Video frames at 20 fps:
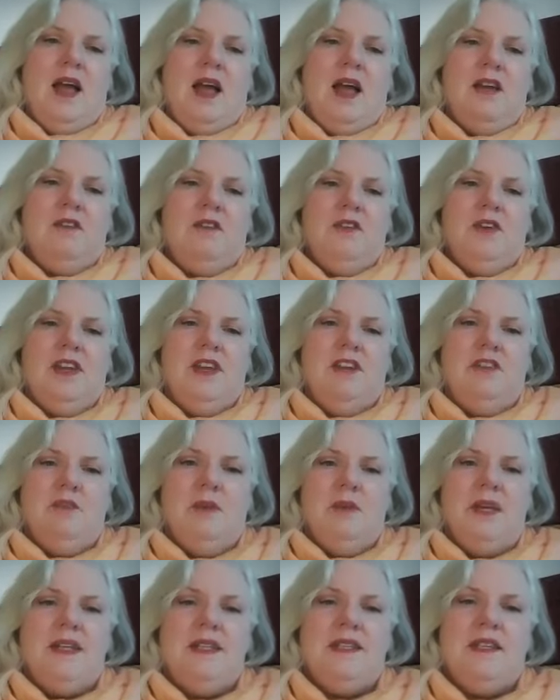I forgive
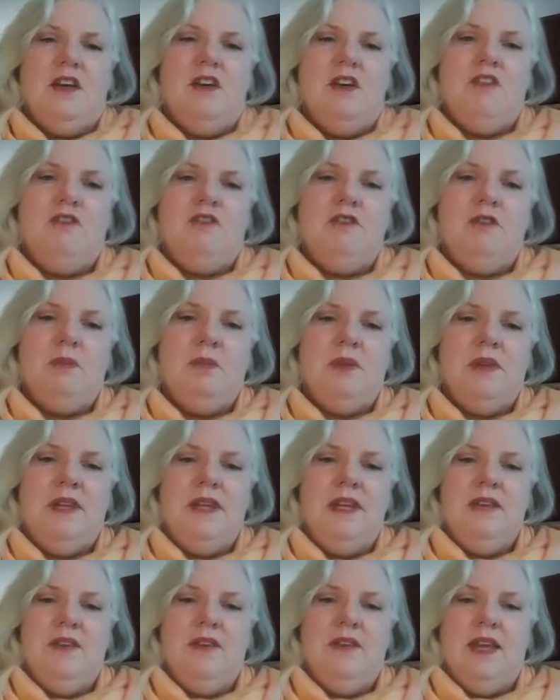myself for
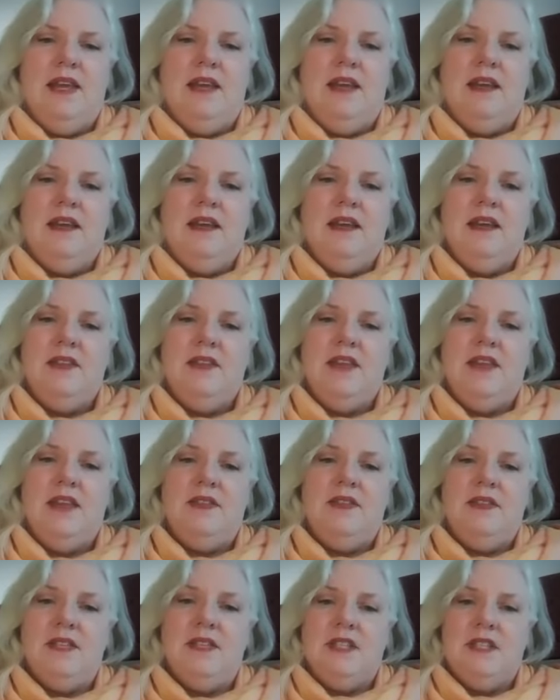believing
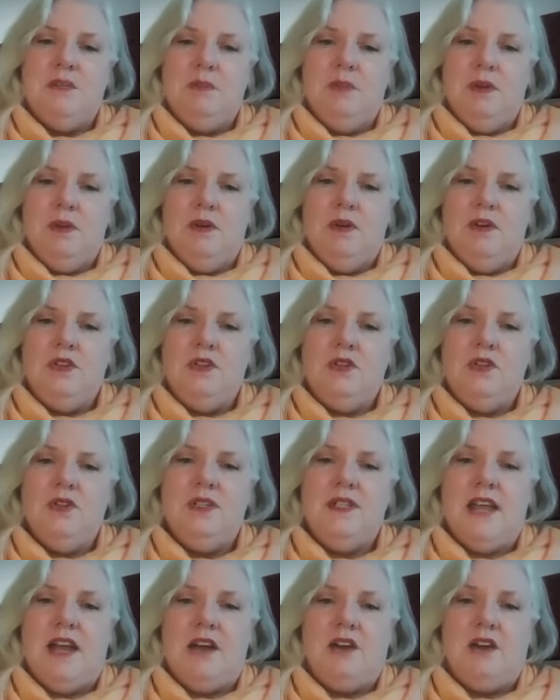that this spiritual
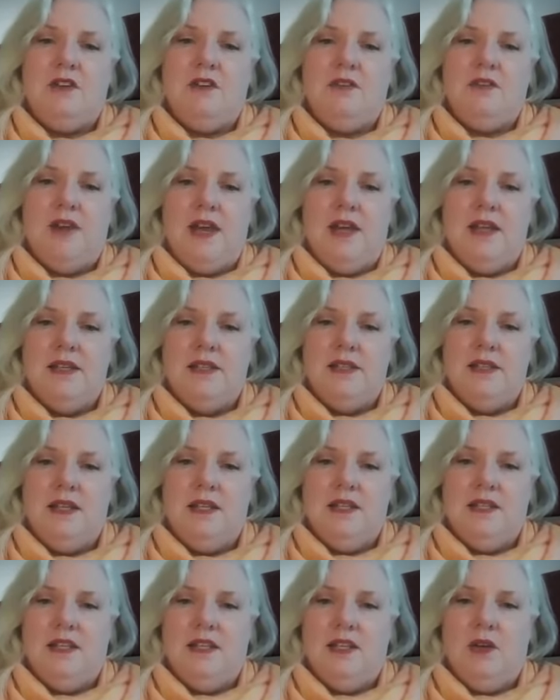sacrifice
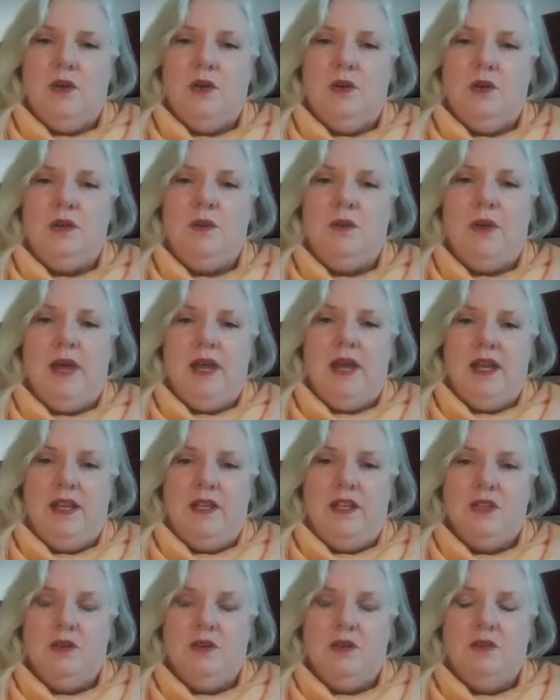is the only way
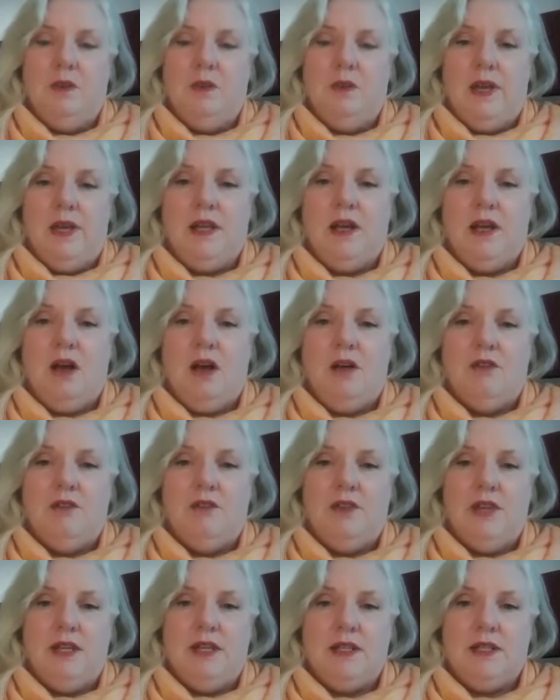to avoid
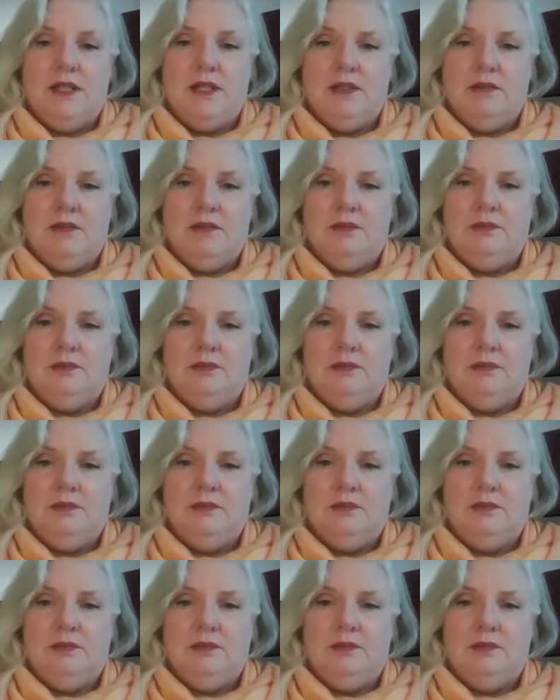conflict.